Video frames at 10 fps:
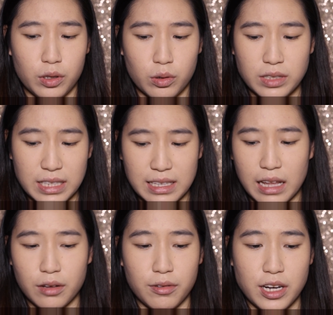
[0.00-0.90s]
you know,
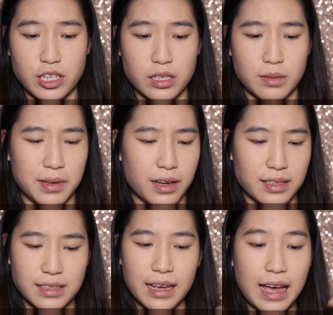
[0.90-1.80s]
discolorations
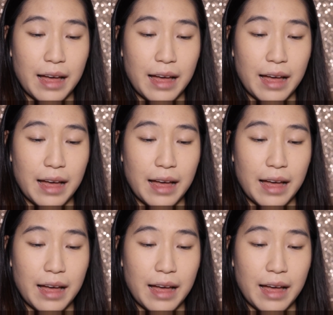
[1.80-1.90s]
because